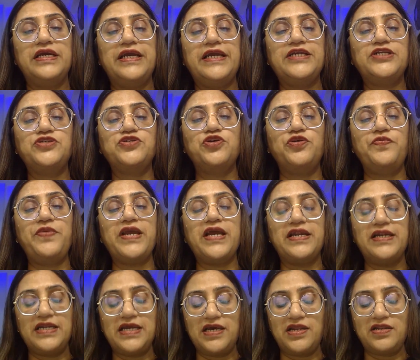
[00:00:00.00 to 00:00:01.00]
It should be
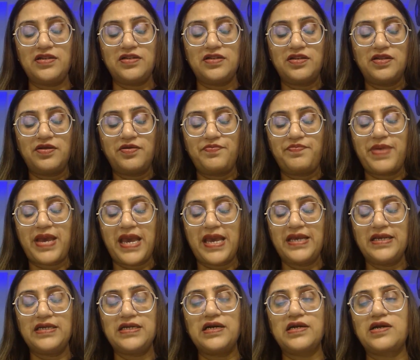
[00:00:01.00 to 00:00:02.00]
under
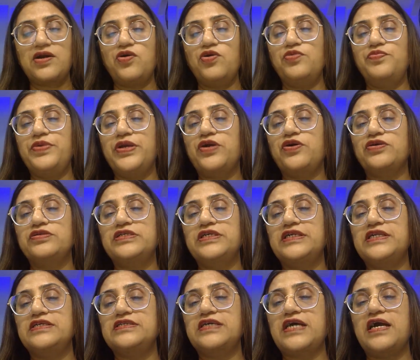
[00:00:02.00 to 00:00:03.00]
bank account because
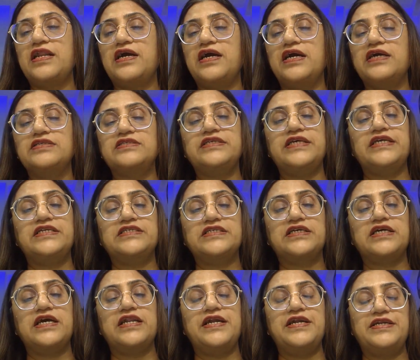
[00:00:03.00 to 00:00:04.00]
it is our assets,
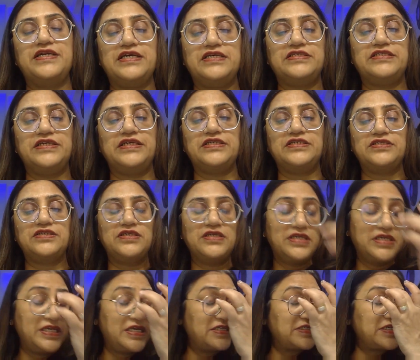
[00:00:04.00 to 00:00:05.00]
current assets.
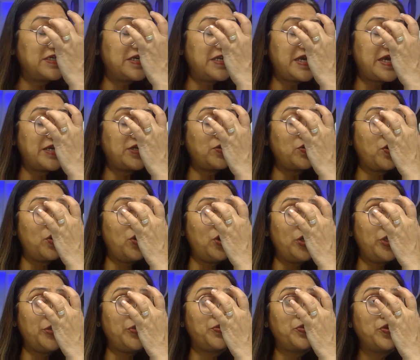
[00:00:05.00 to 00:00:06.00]
Yesterday I
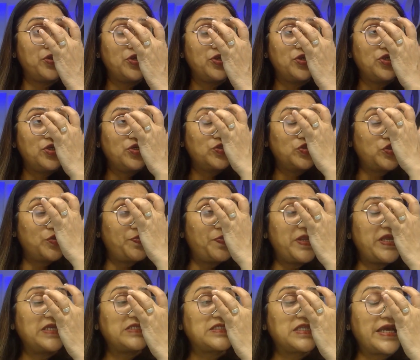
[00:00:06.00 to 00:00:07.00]
told you. So
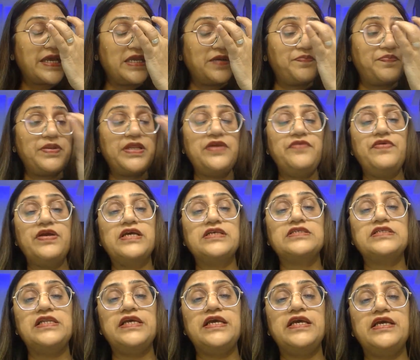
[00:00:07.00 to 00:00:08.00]
please, like
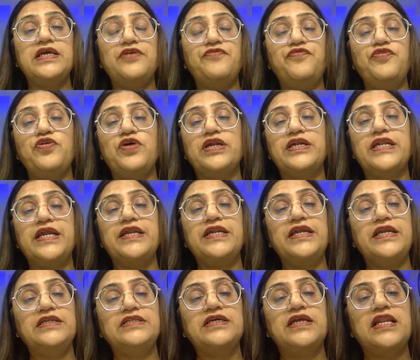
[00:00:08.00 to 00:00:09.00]
previously, if you
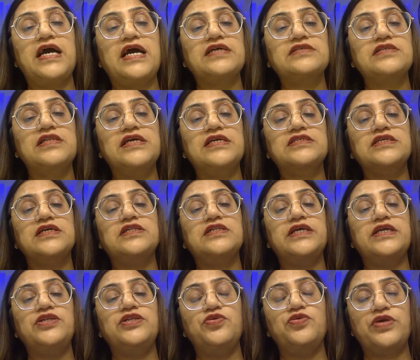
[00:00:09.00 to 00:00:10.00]
attended the last lecture,
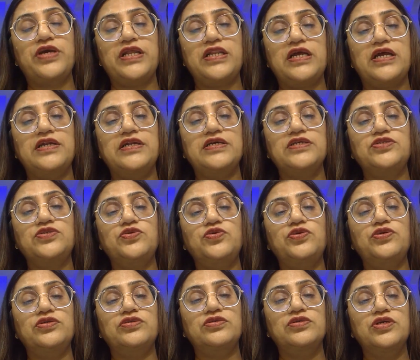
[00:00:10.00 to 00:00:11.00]
then you can
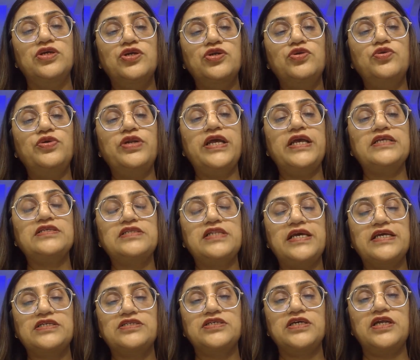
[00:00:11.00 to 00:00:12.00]
understood today's
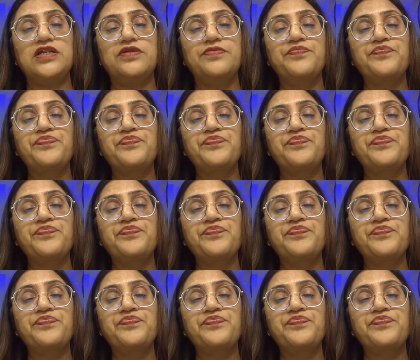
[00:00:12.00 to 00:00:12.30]
lecture.